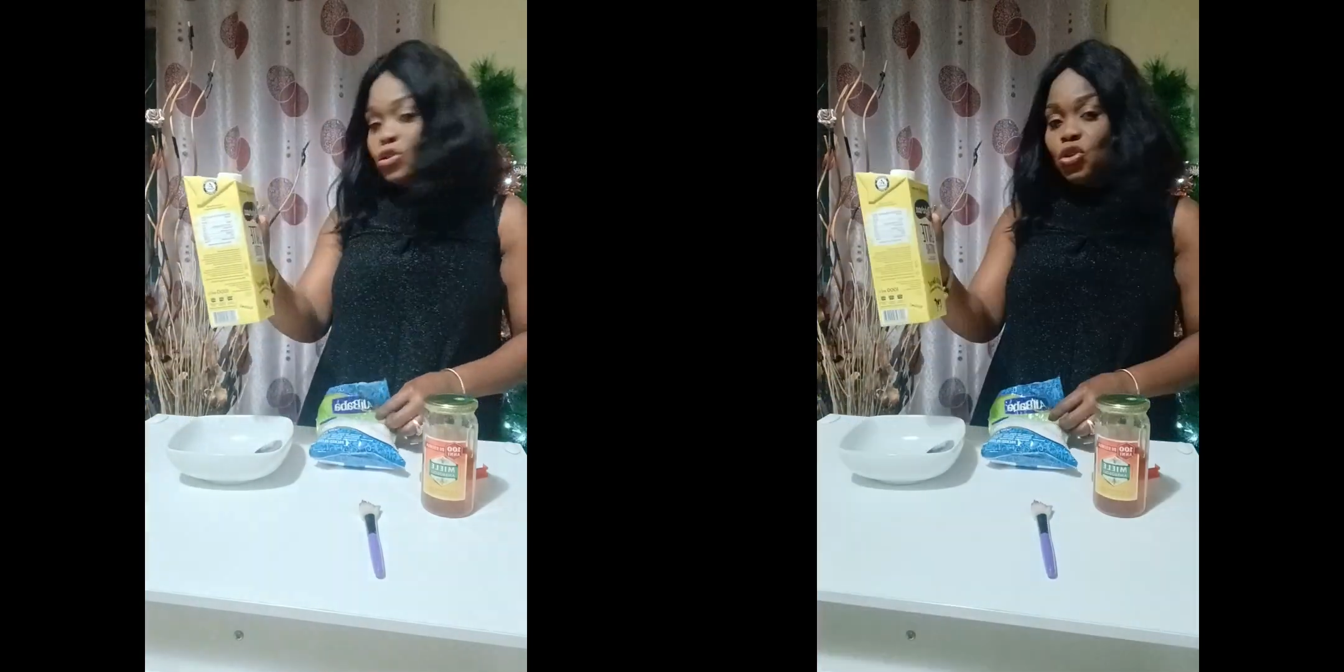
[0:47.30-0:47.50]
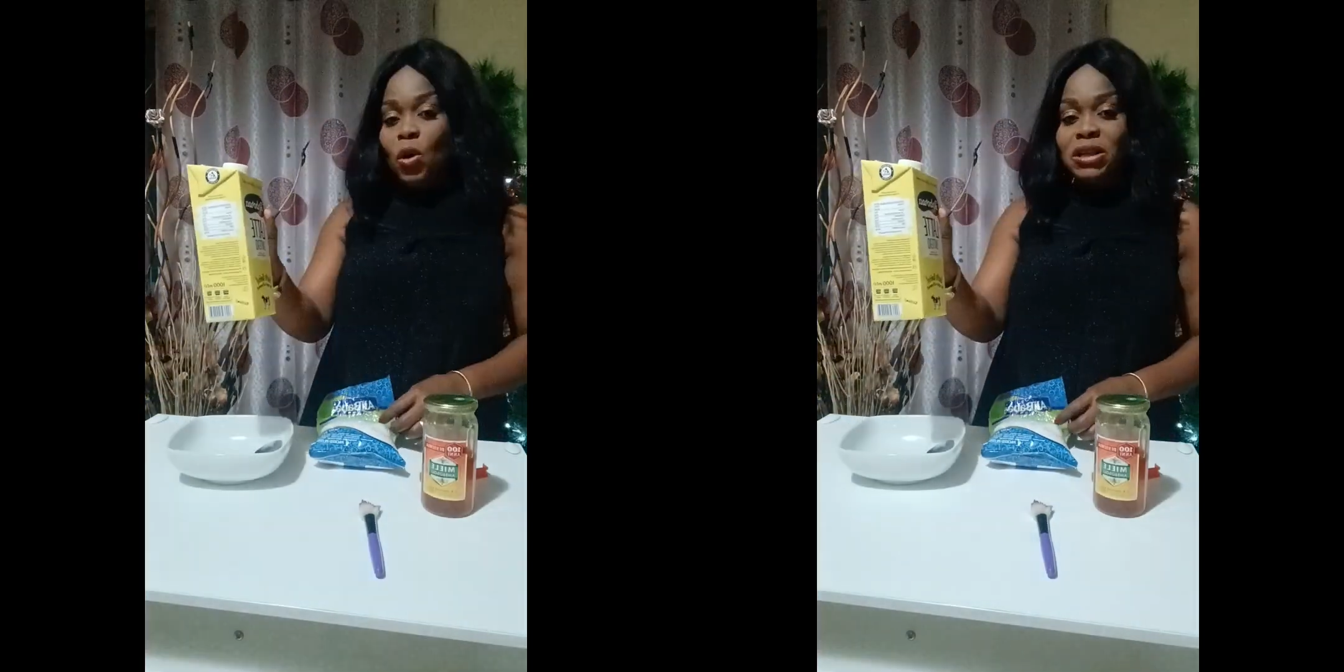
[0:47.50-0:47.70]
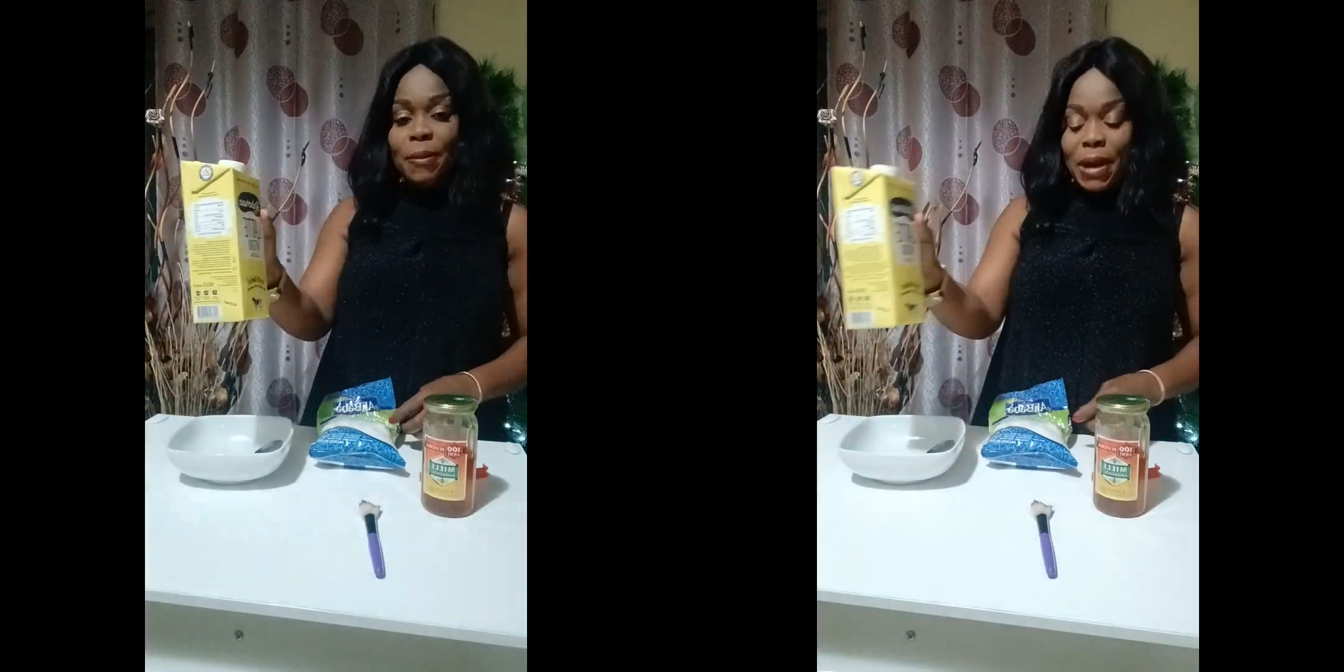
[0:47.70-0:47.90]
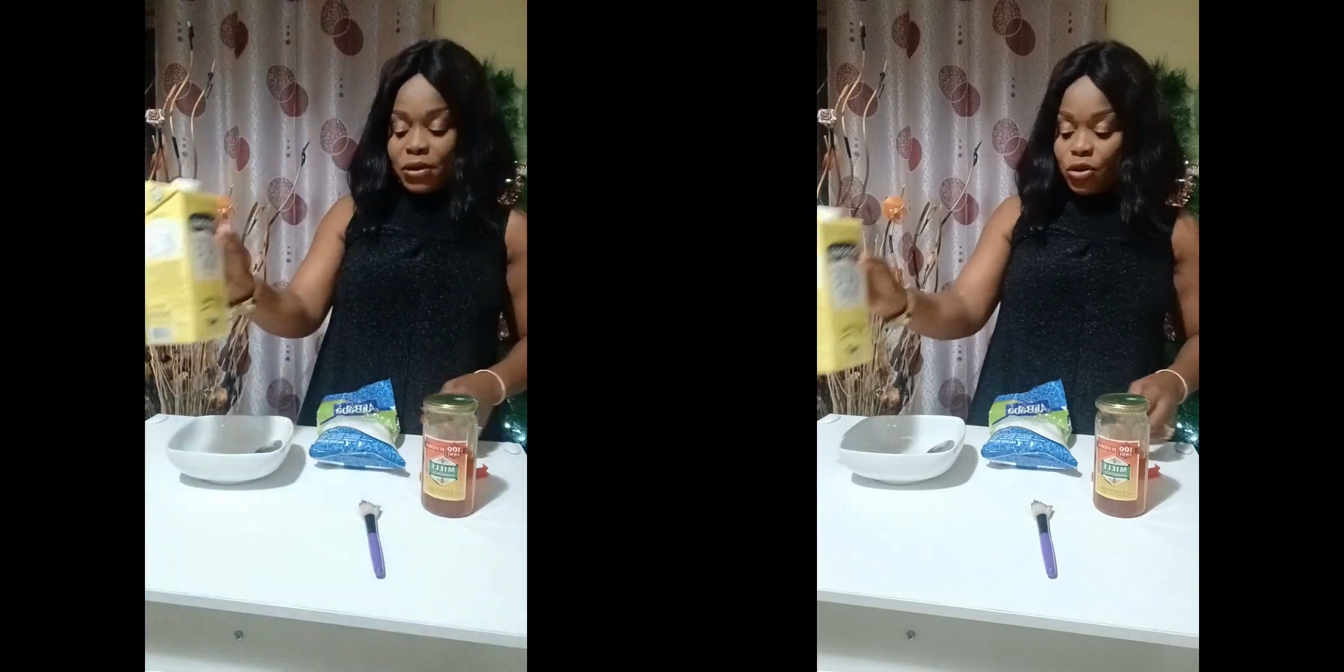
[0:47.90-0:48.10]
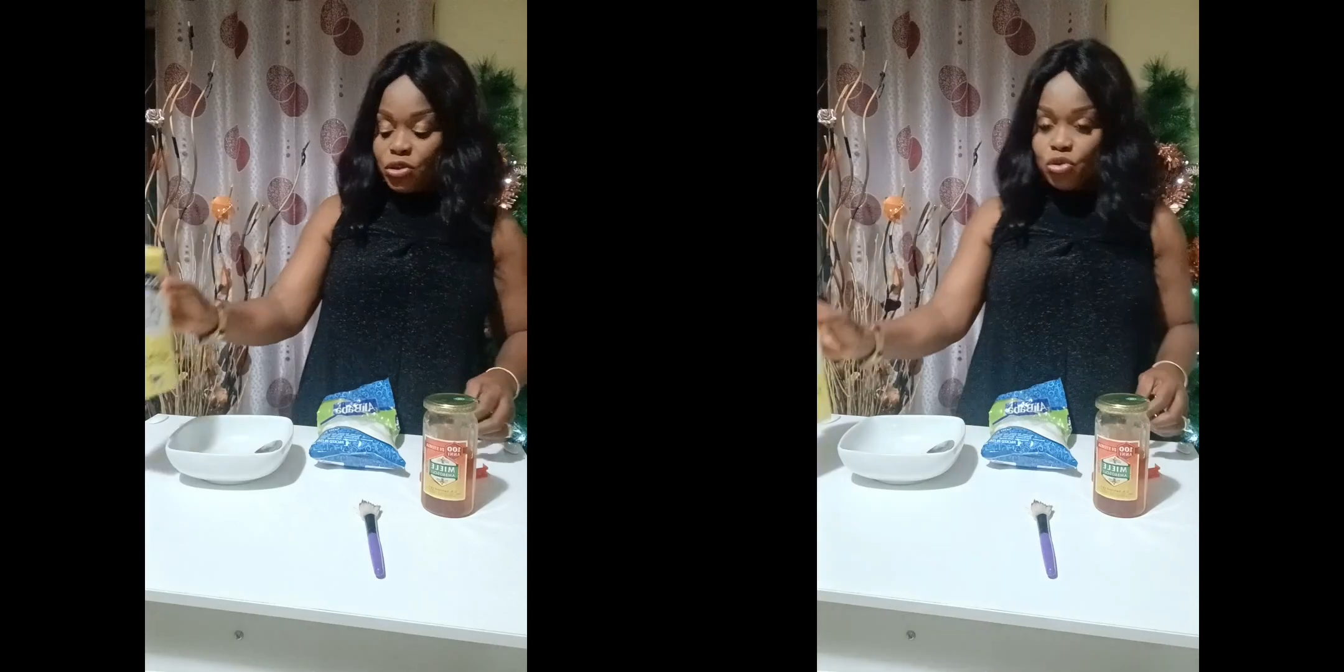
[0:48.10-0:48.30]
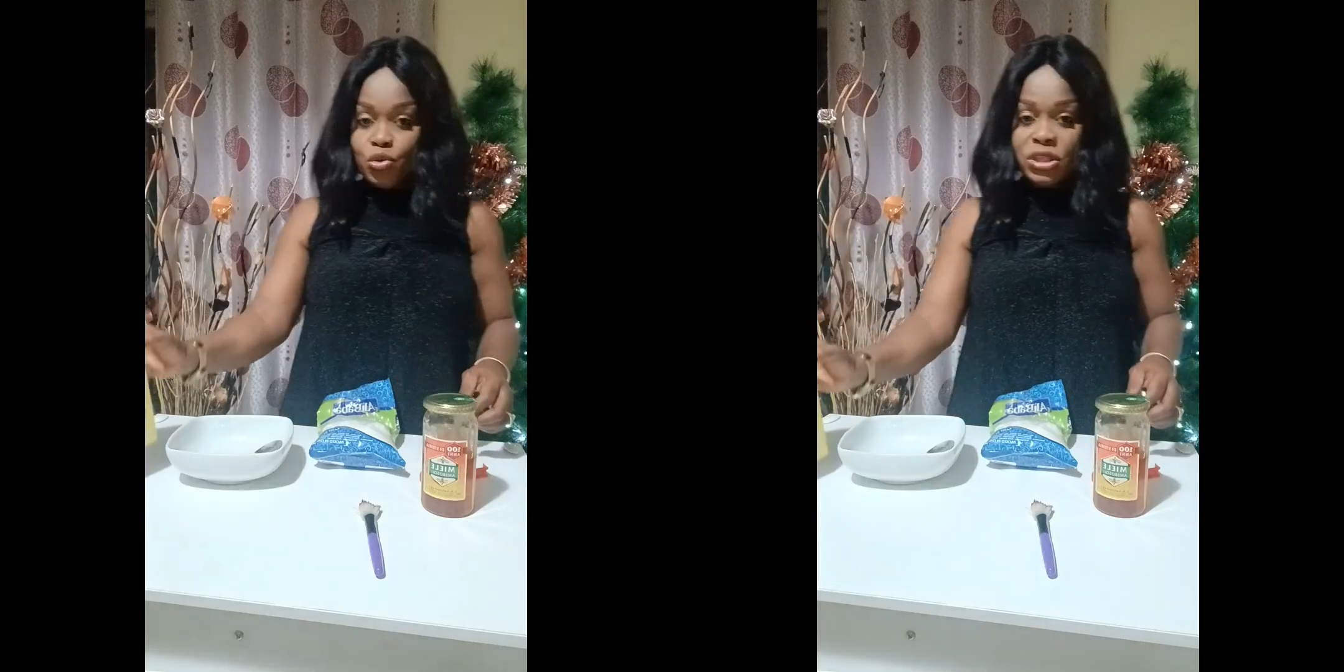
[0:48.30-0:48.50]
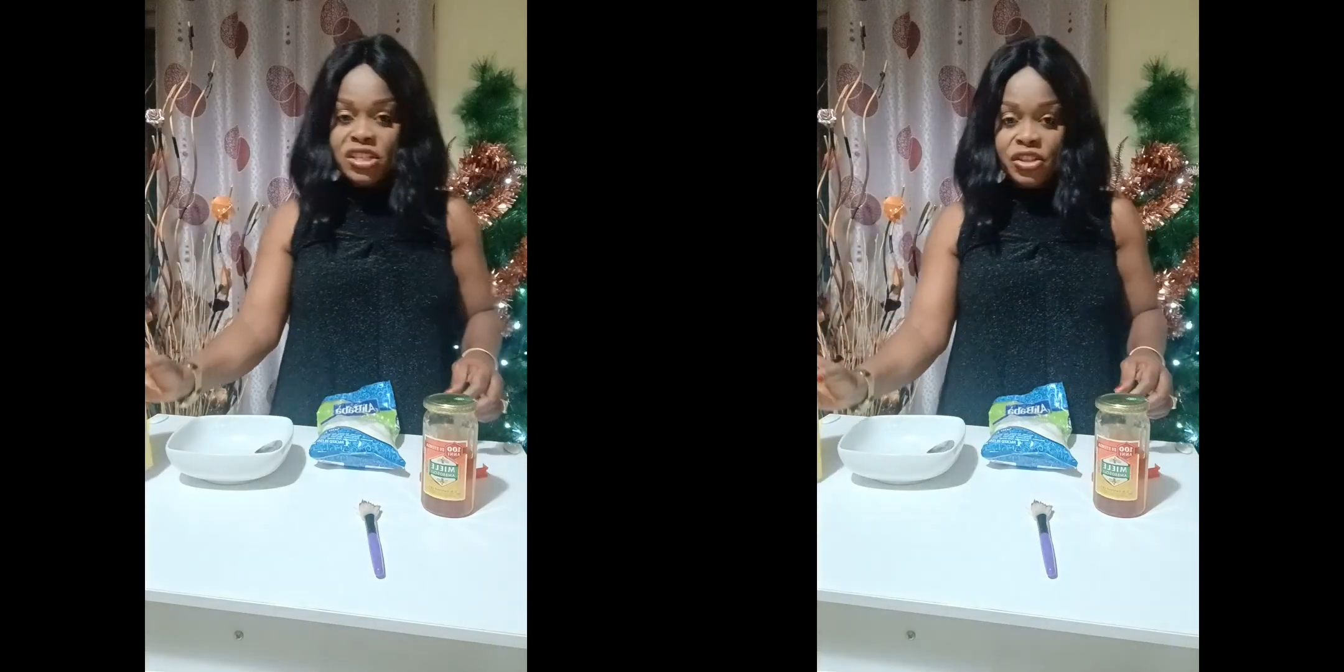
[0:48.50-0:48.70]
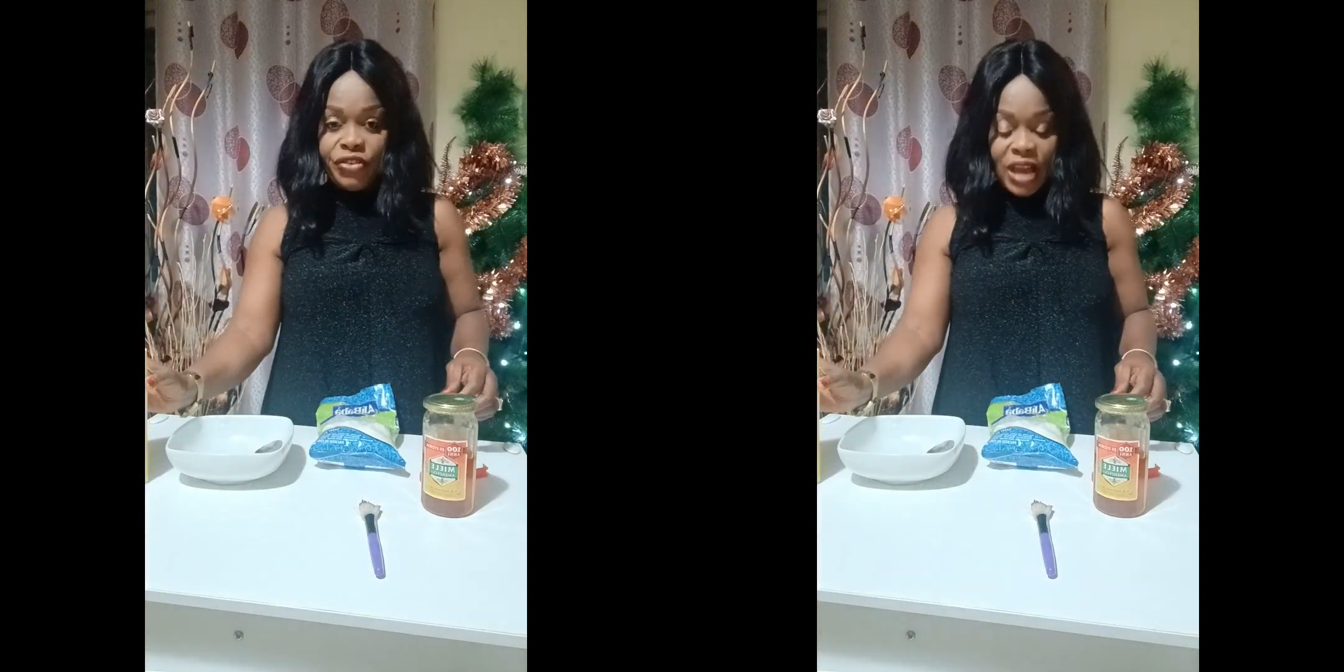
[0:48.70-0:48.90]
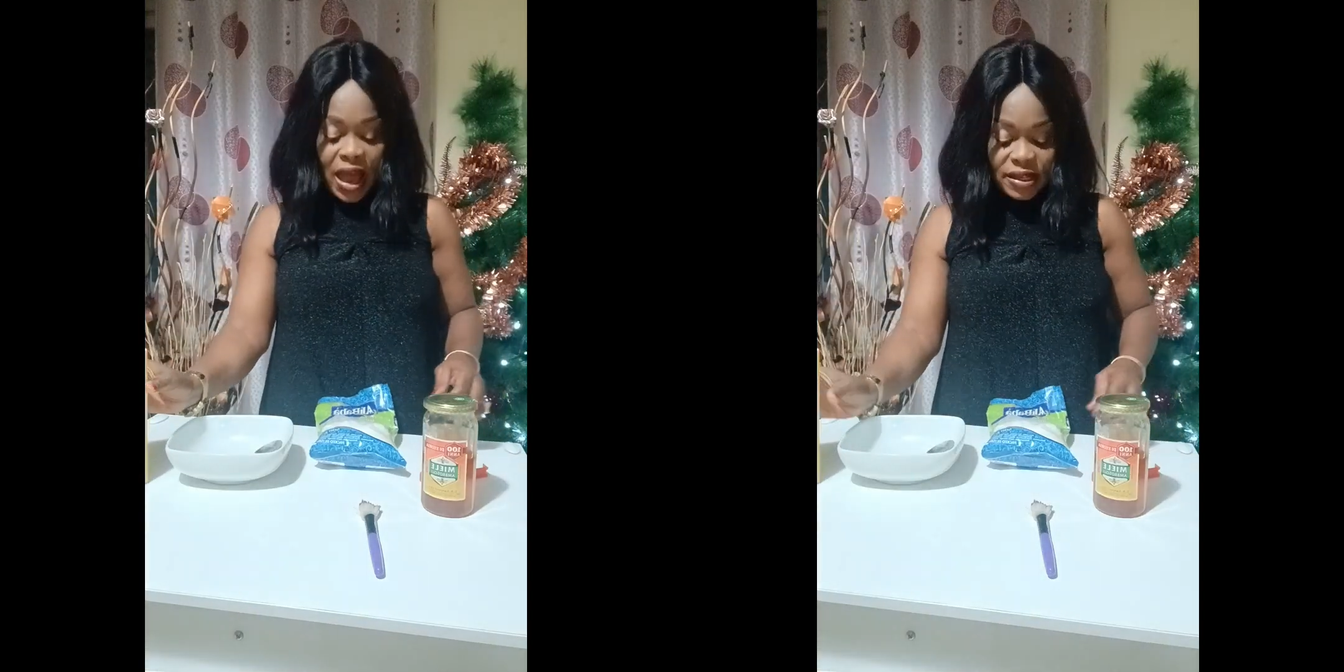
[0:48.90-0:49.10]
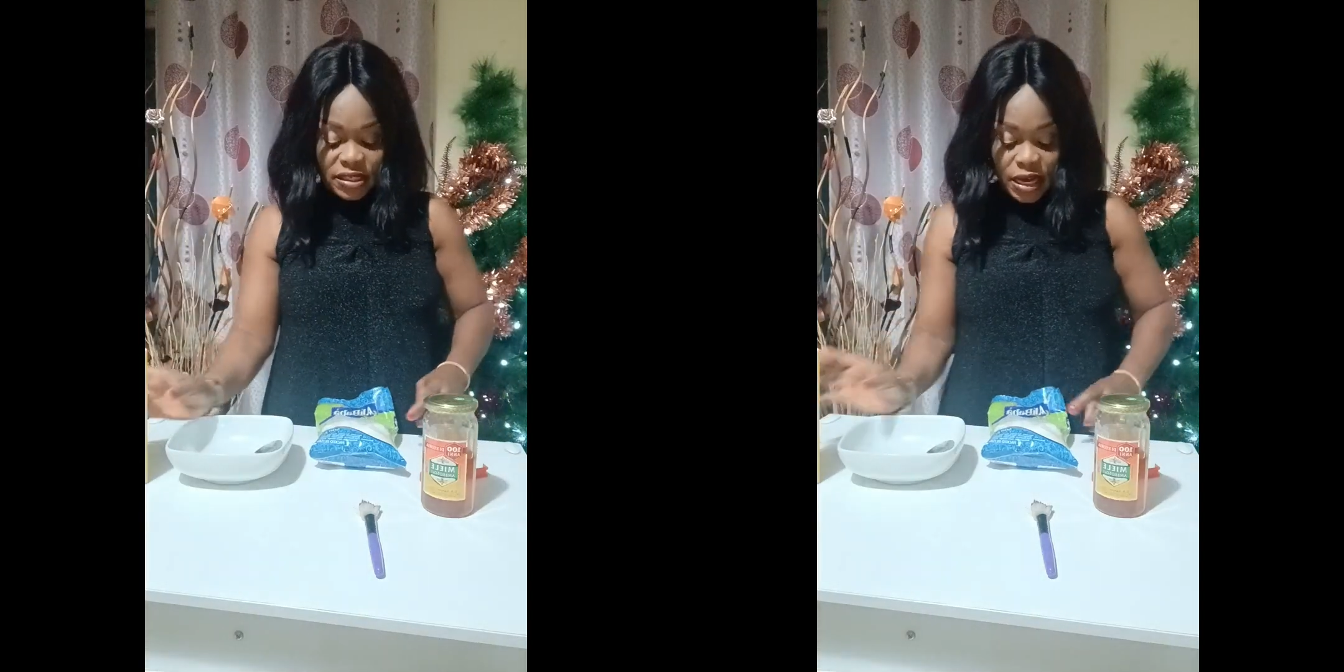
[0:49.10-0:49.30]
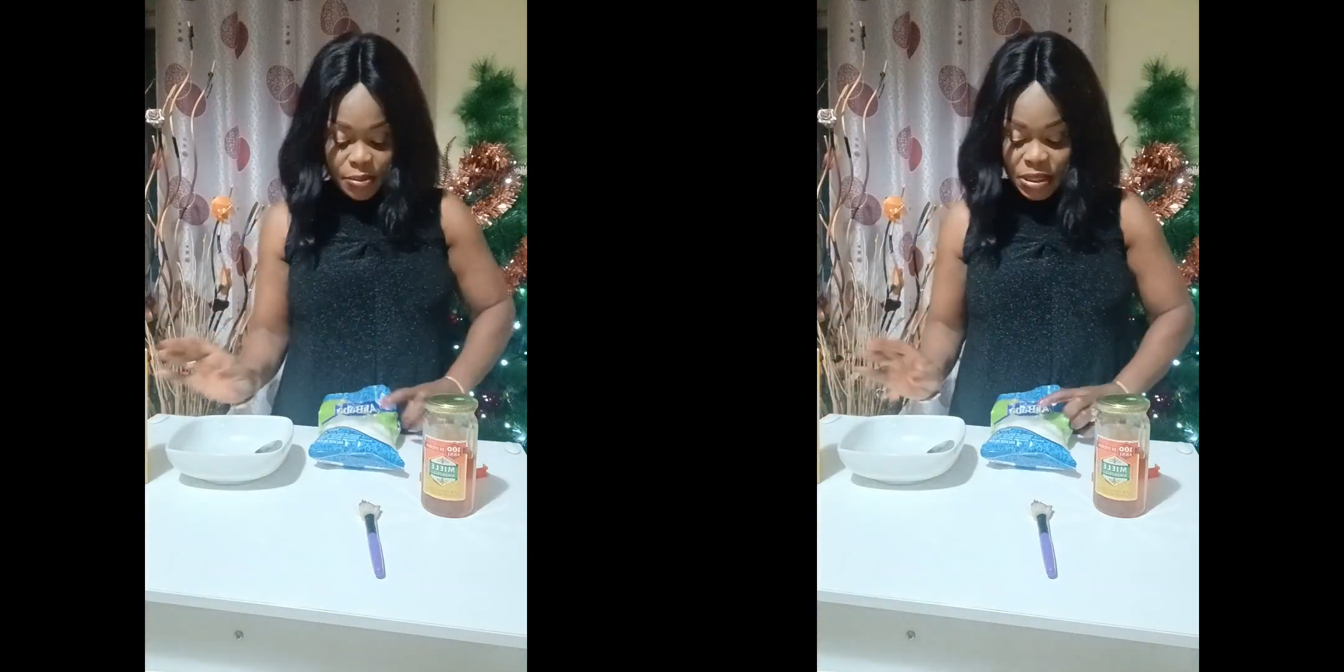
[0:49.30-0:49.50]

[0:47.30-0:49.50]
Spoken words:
I'm going to take